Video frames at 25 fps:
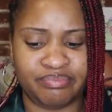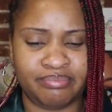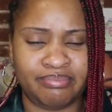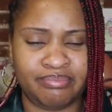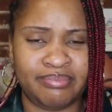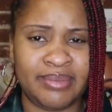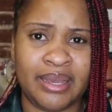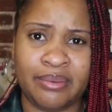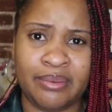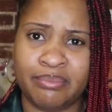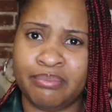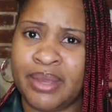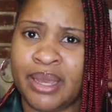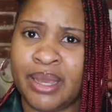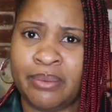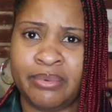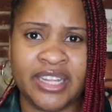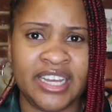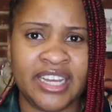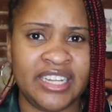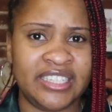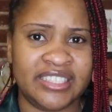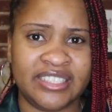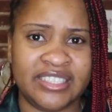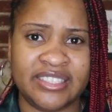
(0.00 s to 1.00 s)
Maybe
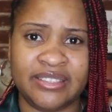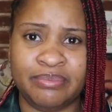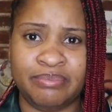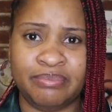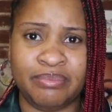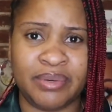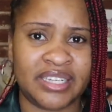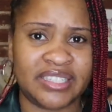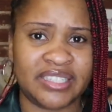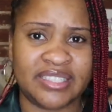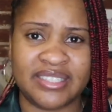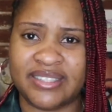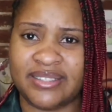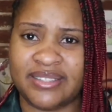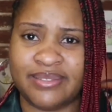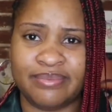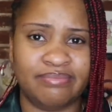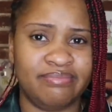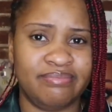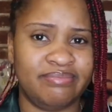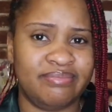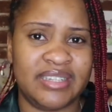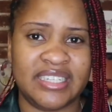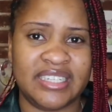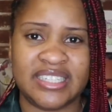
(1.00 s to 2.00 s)
they did, because
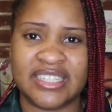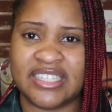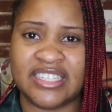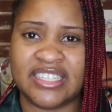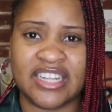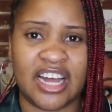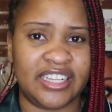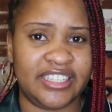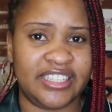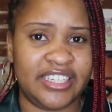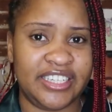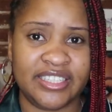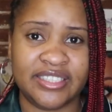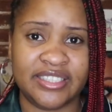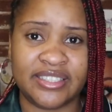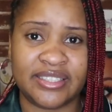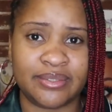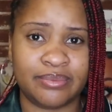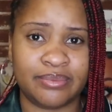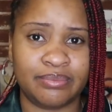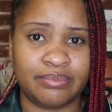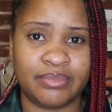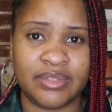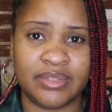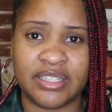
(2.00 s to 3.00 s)
this is not it.
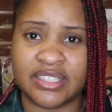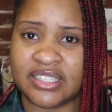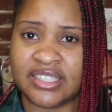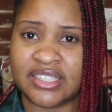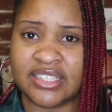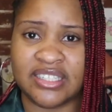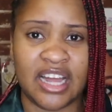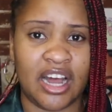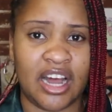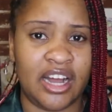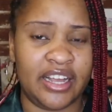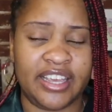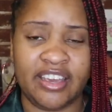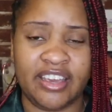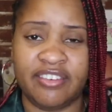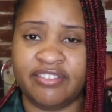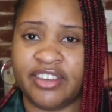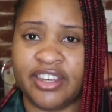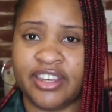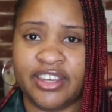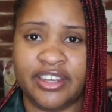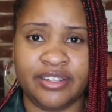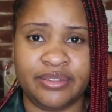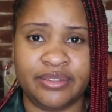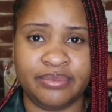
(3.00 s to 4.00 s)
This is not
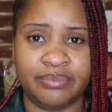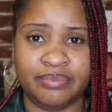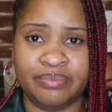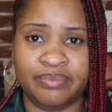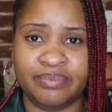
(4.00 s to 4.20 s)
giving.